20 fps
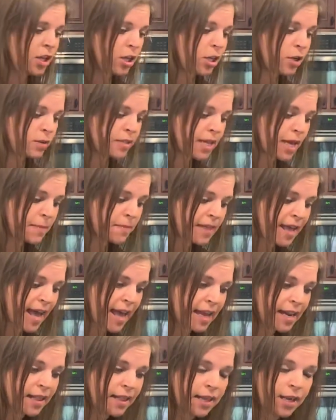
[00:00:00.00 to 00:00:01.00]
You dump
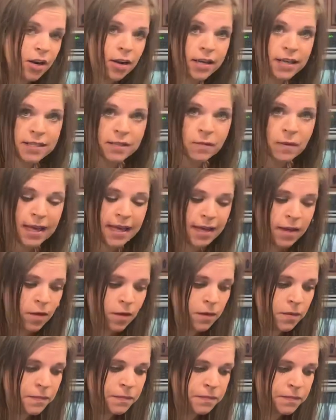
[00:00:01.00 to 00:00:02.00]
that in there as well.